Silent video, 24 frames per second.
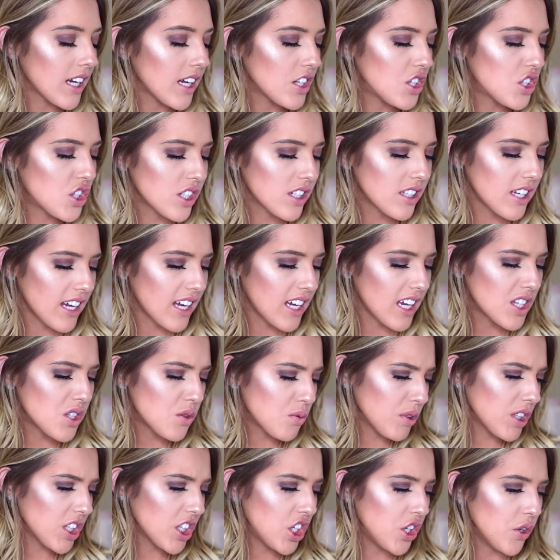It's just like,
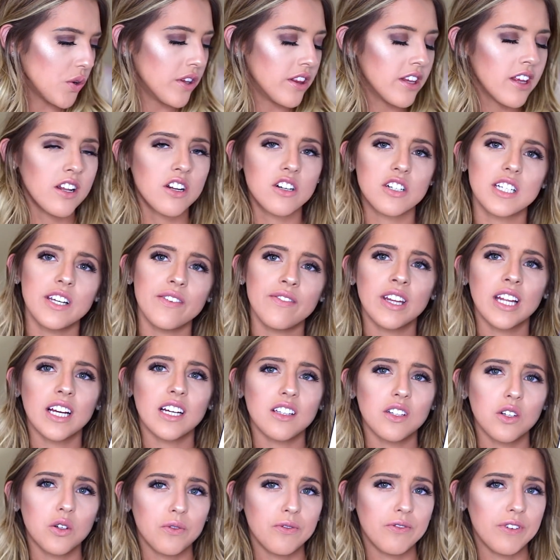it's really cute. And then there's even like
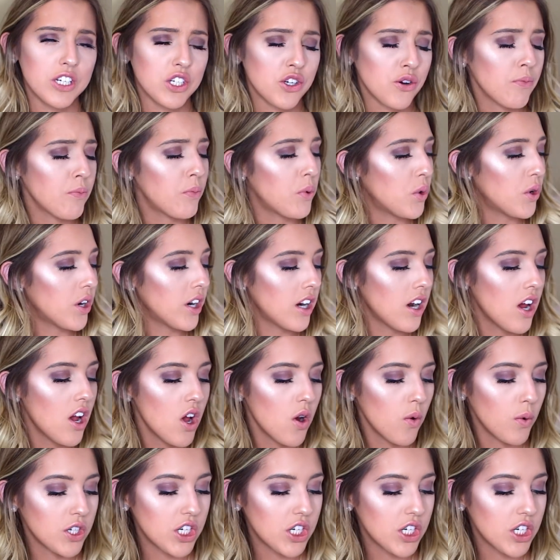a little vision board,